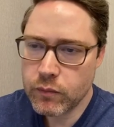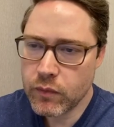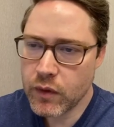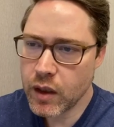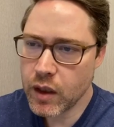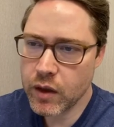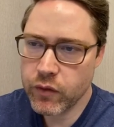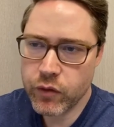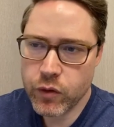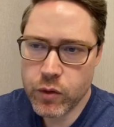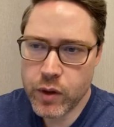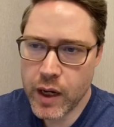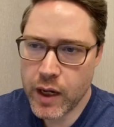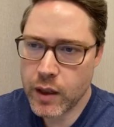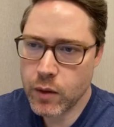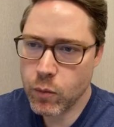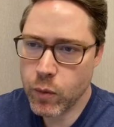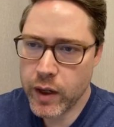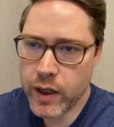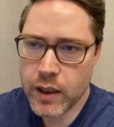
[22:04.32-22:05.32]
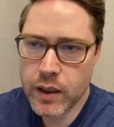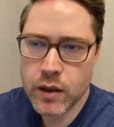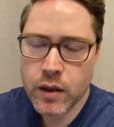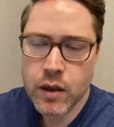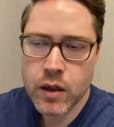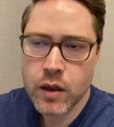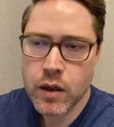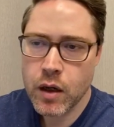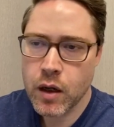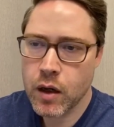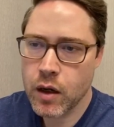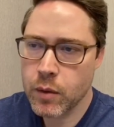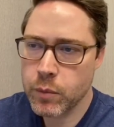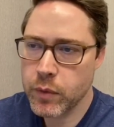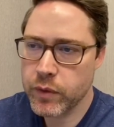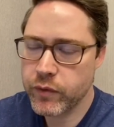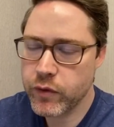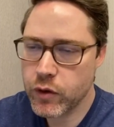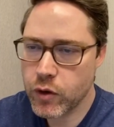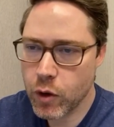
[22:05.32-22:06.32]
if you gain weight,
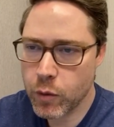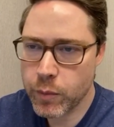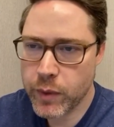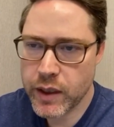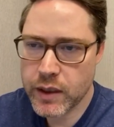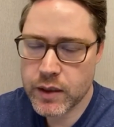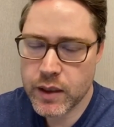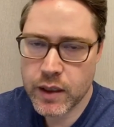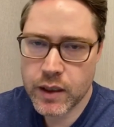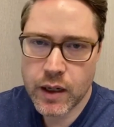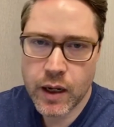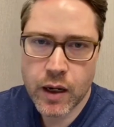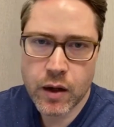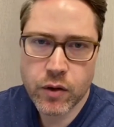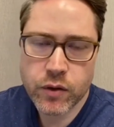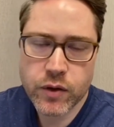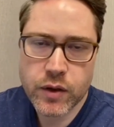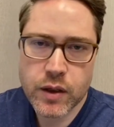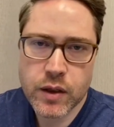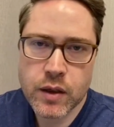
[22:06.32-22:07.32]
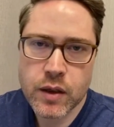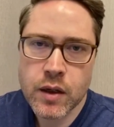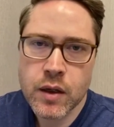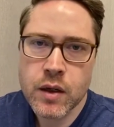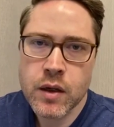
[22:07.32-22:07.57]
if you don't maintain a healthy